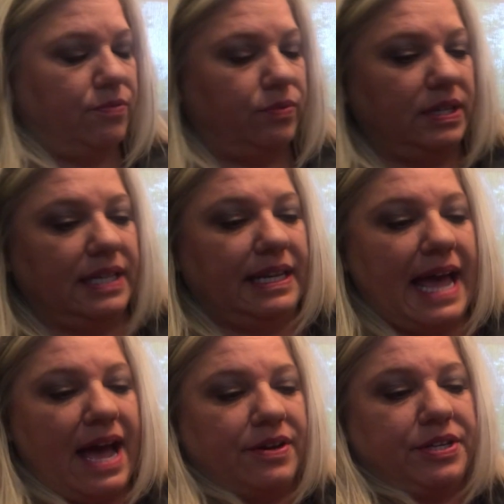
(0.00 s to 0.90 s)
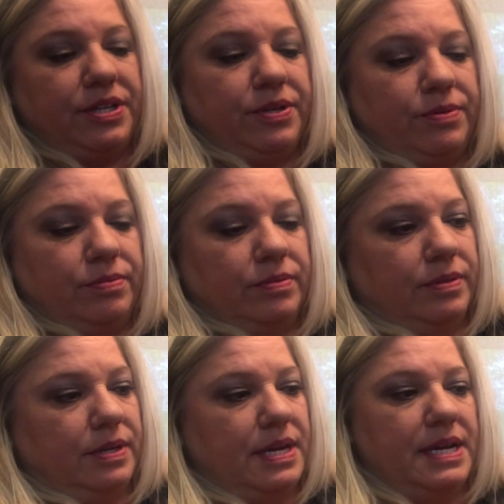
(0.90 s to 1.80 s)
will allow you
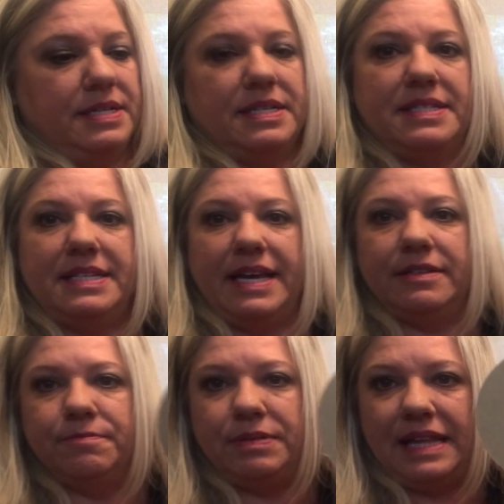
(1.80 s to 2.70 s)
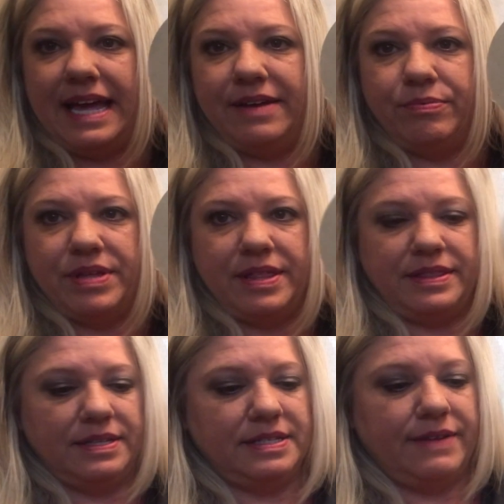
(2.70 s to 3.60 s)
to sit and play
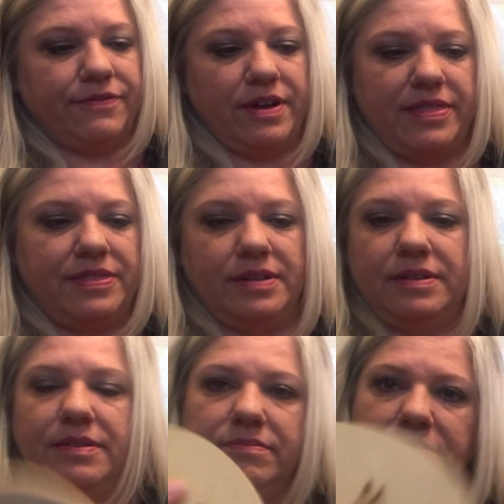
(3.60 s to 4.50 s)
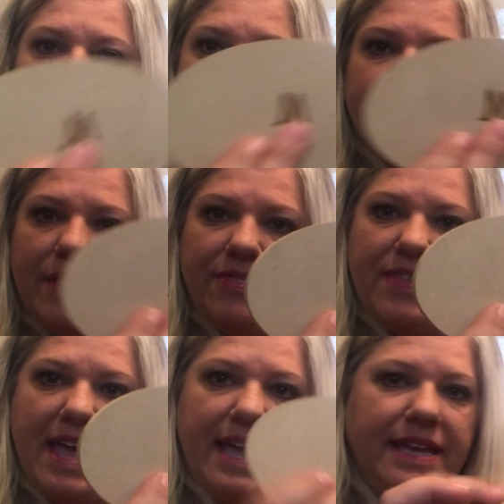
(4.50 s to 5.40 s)
with different
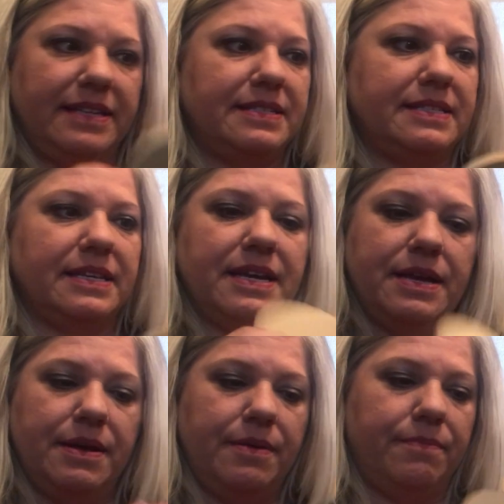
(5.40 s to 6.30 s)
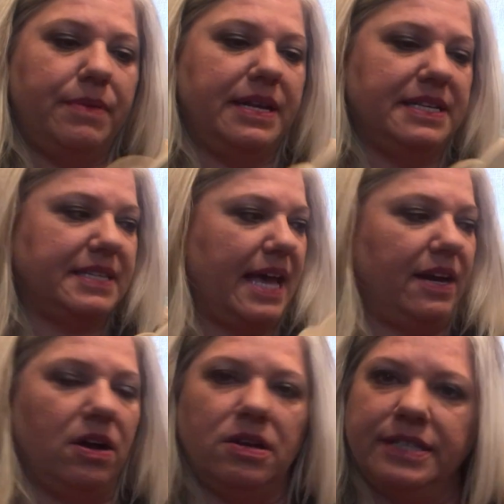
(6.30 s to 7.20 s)
things. But it's
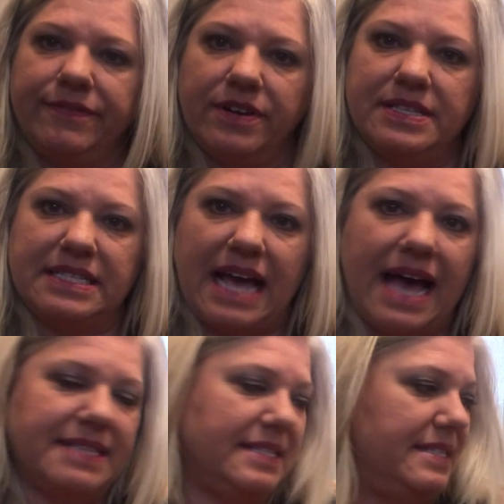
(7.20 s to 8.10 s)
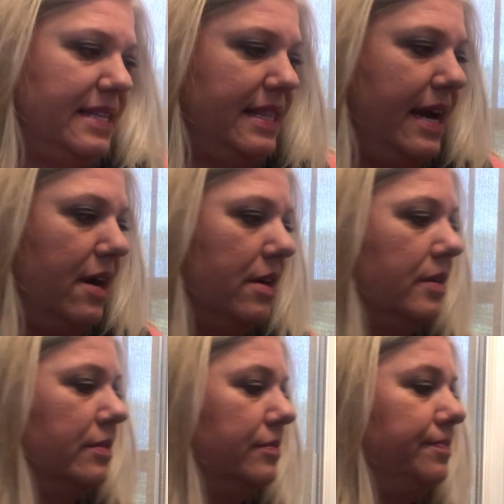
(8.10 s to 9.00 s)
got all different sizes in there.